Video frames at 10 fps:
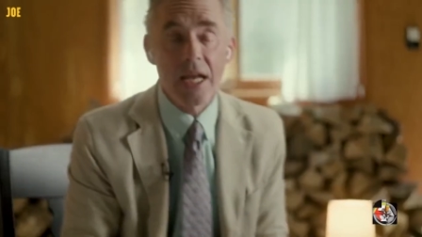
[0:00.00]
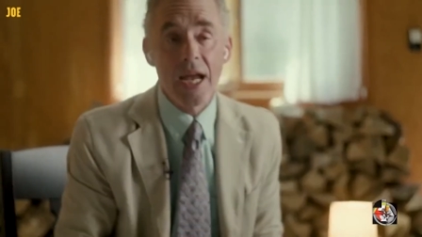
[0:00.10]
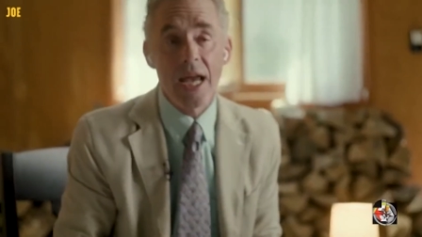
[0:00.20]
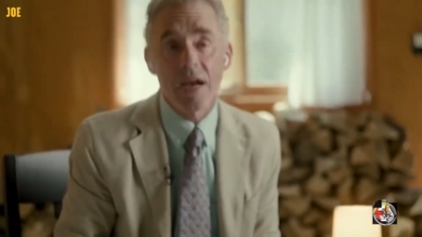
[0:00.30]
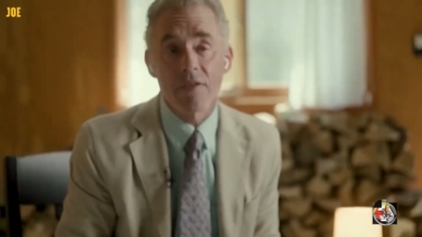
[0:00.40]

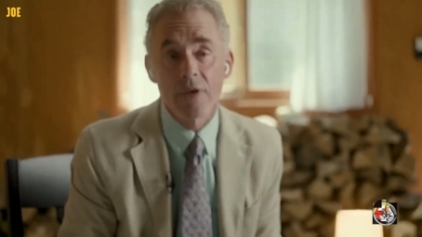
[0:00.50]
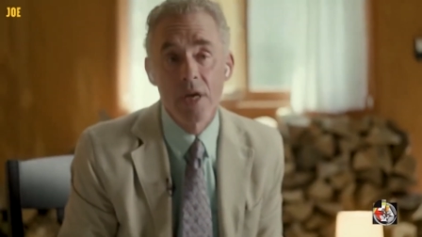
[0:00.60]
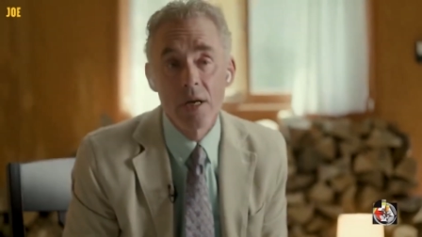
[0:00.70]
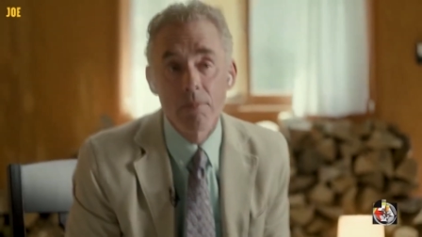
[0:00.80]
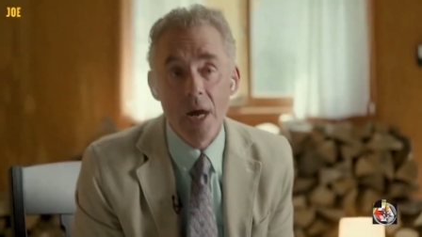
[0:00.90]
And I
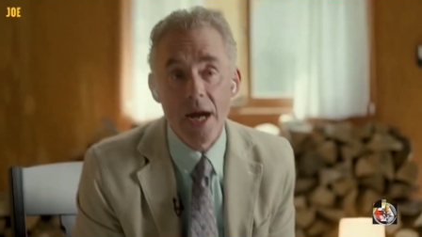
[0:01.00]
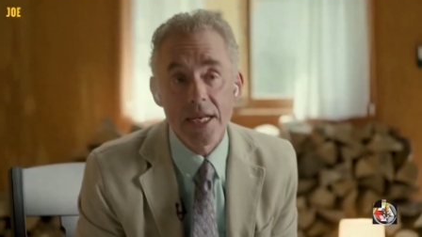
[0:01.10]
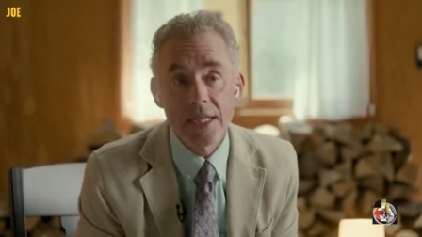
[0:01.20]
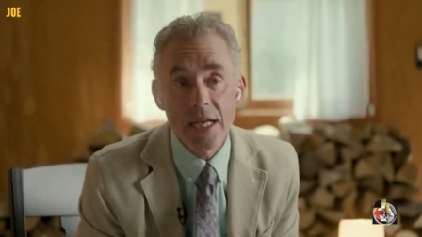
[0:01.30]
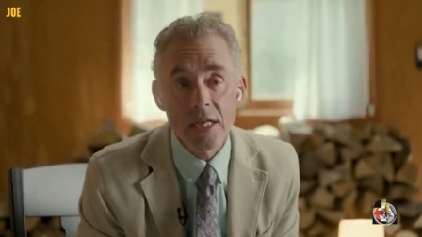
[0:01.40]
have
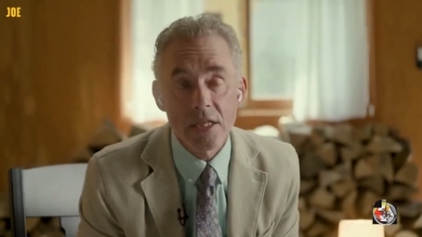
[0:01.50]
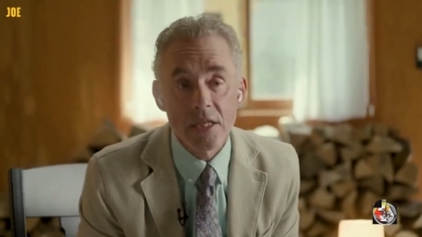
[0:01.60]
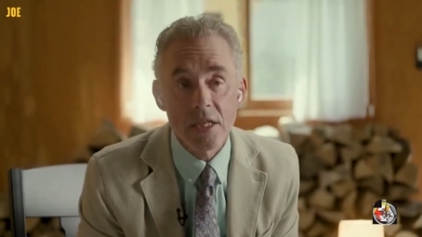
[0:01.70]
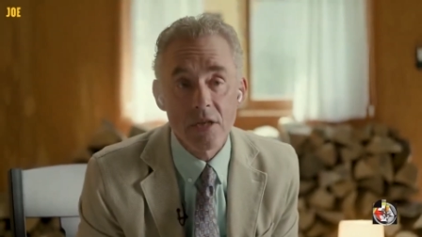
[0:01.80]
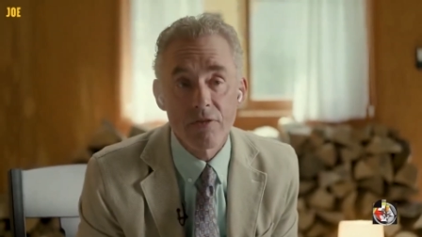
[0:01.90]
my
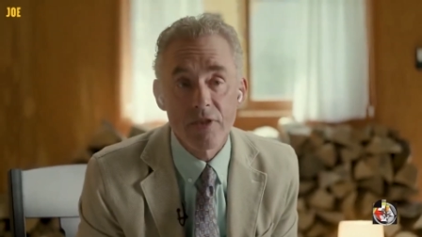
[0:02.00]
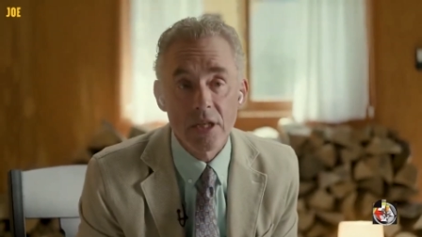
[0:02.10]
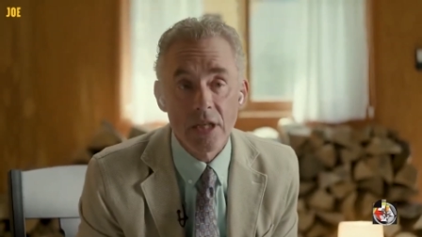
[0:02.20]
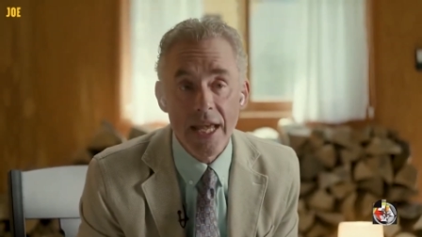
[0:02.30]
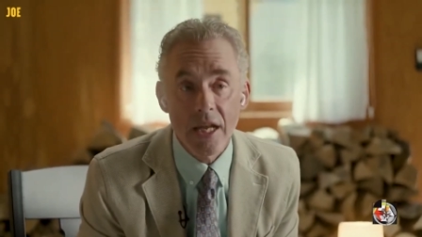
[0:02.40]
tendency to
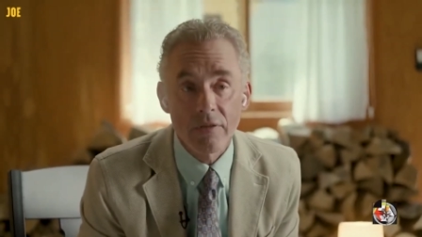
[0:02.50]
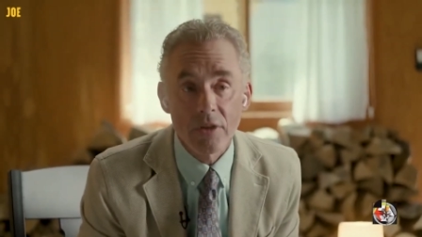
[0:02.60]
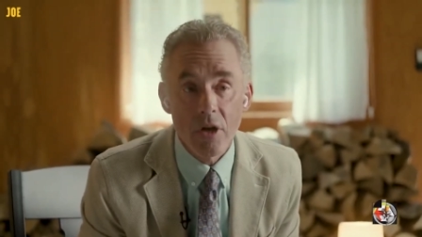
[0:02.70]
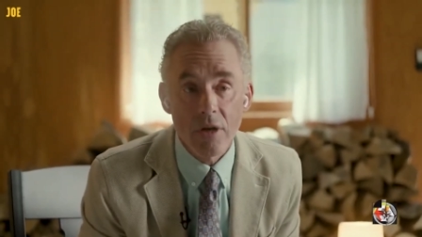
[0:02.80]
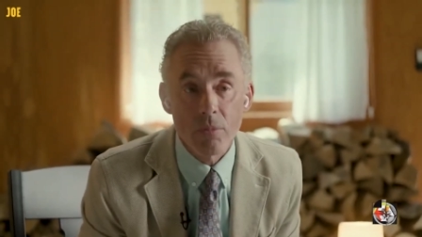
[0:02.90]
feel a
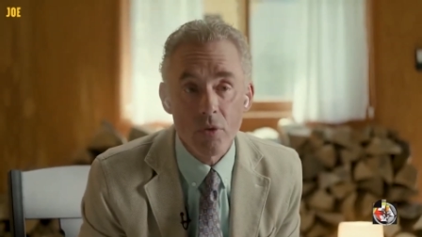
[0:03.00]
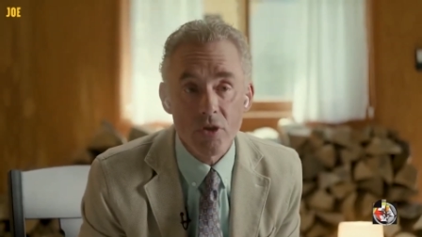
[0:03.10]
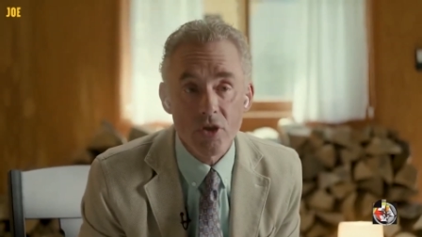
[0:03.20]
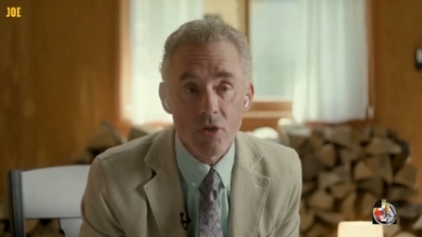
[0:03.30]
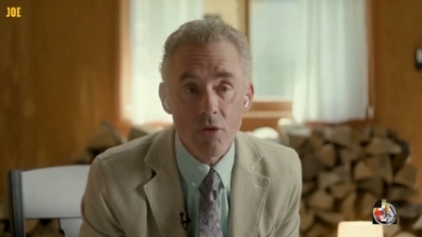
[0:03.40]
hell of a lot
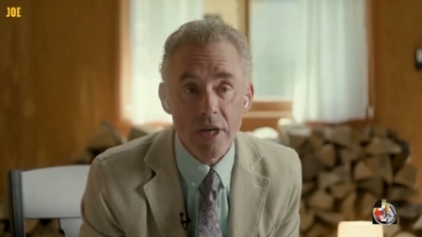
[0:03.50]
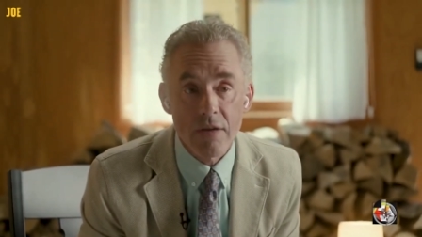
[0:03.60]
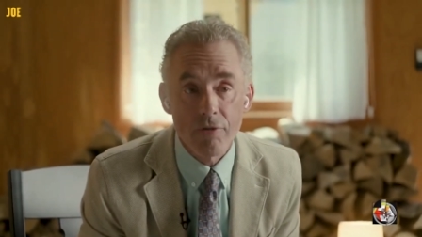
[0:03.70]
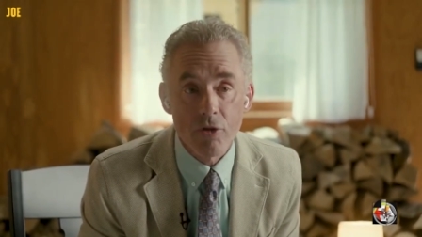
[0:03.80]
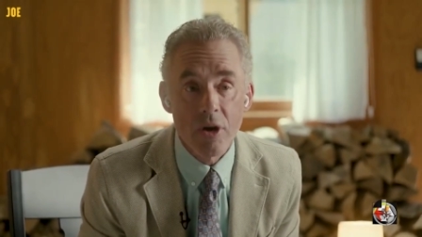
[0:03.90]
more
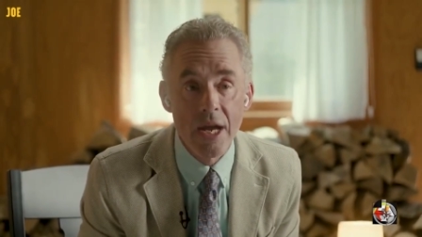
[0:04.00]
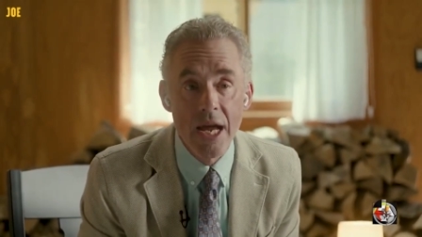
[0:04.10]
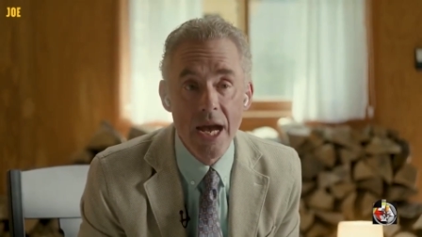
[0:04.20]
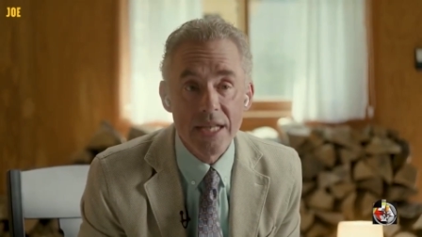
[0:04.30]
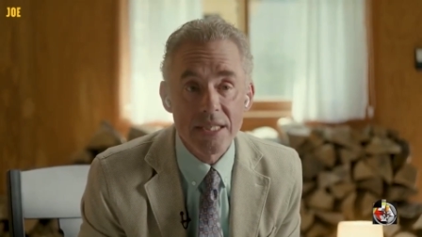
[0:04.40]
sorry
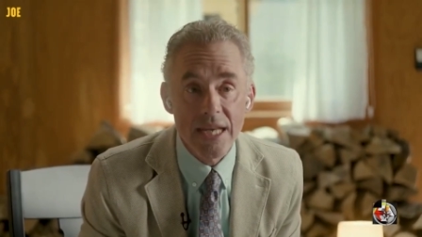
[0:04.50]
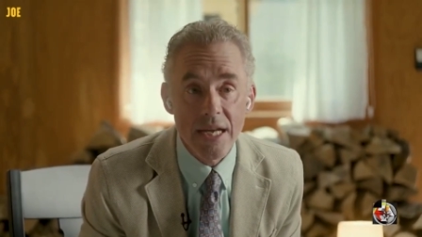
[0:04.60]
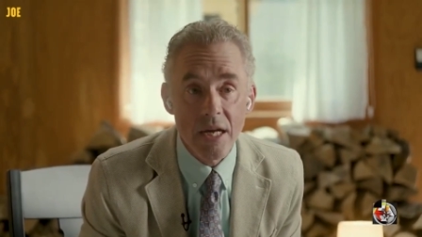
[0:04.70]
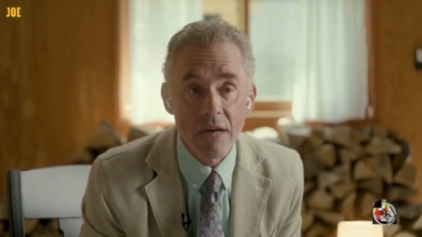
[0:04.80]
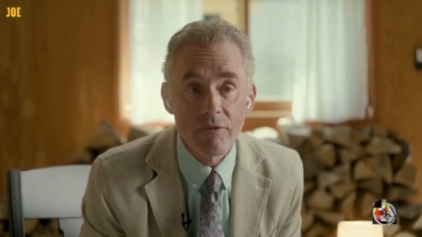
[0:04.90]
for a
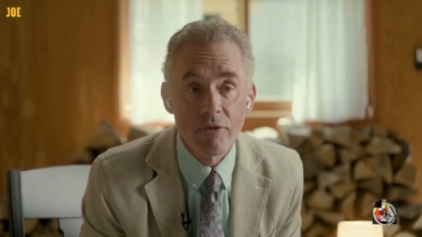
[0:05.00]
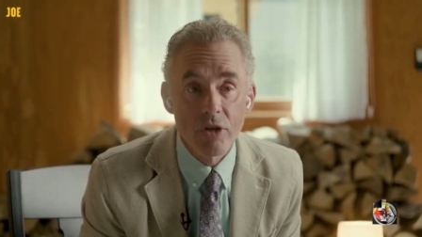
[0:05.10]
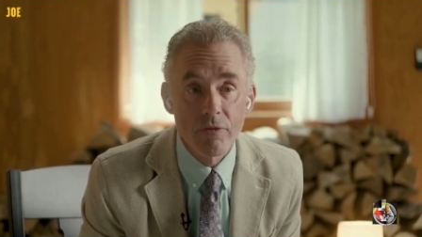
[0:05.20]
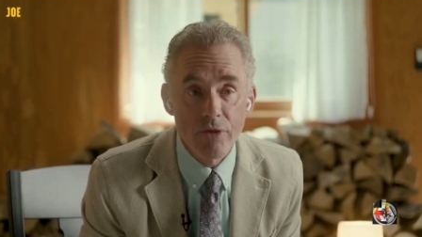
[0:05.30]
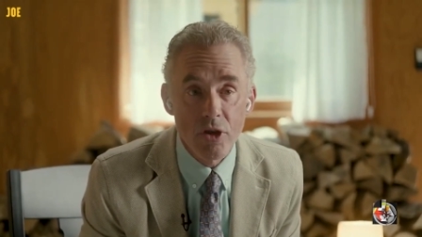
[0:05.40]
set
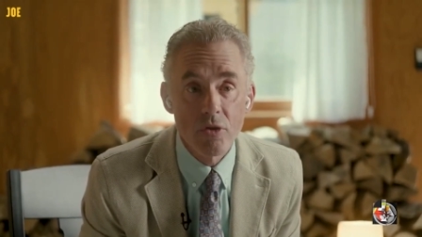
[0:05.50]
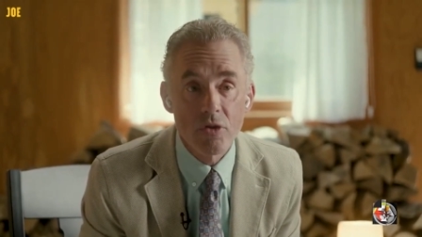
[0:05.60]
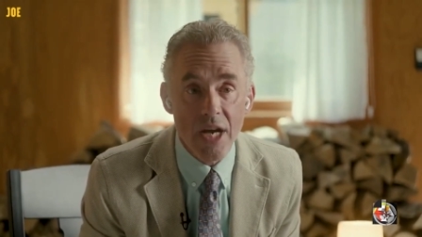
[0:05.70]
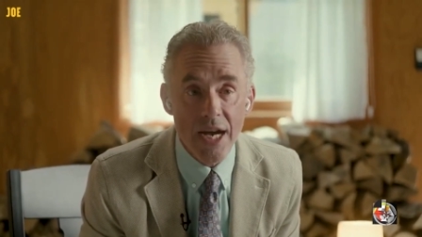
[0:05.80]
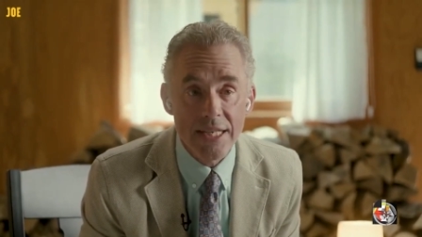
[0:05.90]
of
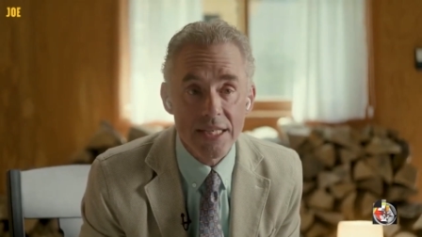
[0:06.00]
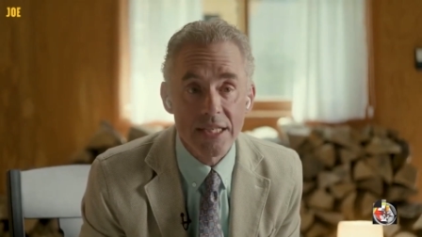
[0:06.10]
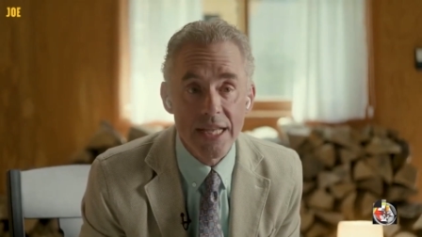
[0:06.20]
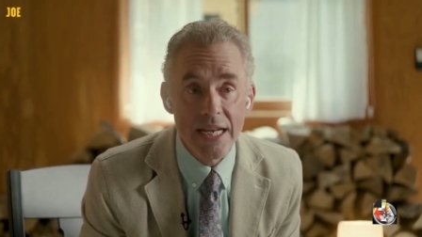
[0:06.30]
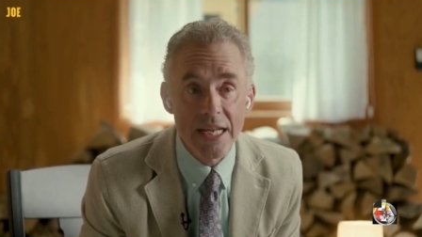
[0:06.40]
confused,
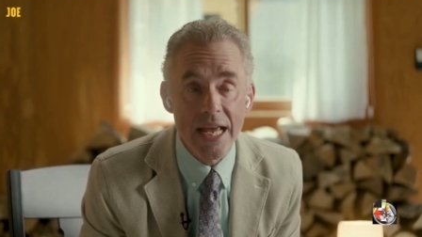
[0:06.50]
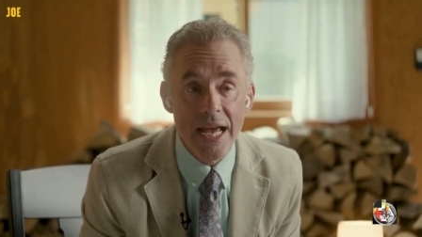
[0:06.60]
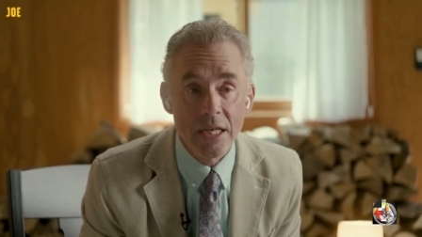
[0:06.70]
isolated,